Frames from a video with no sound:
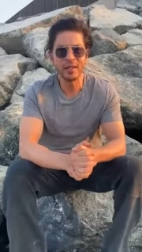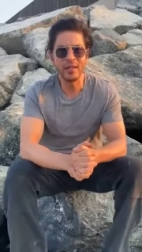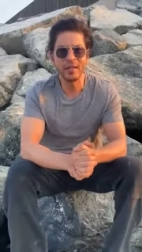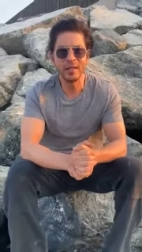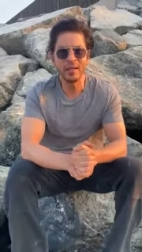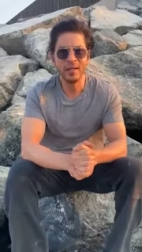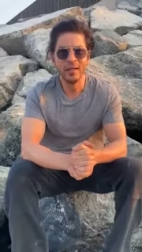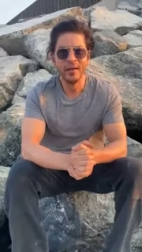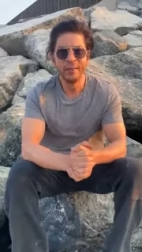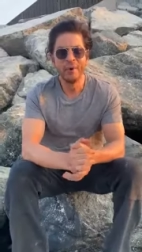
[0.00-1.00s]
And uh,
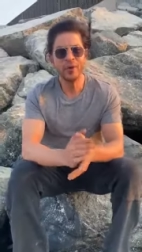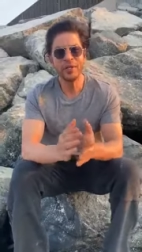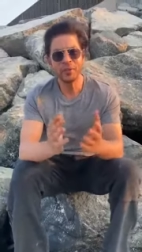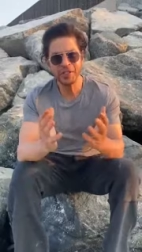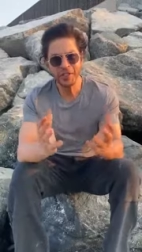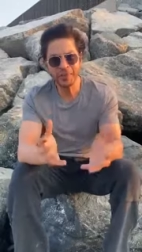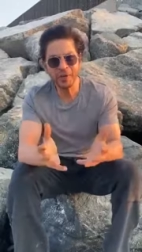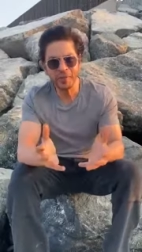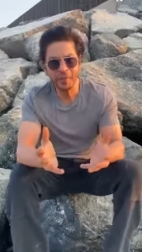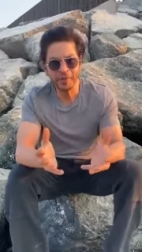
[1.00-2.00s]
more than wishing me
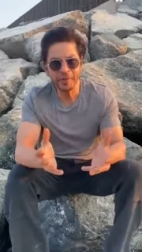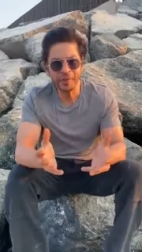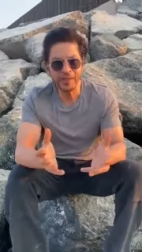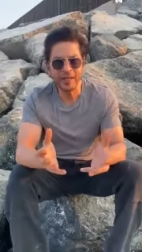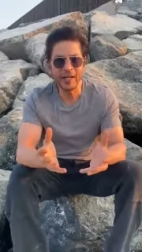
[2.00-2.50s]
on my birthday,